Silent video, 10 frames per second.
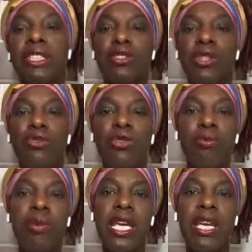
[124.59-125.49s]
And so for
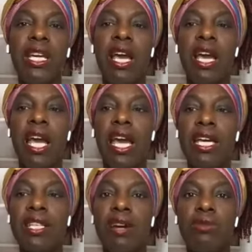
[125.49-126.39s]
me,
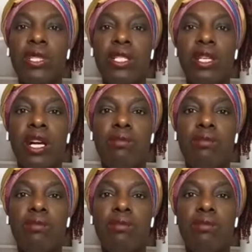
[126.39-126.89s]
as I was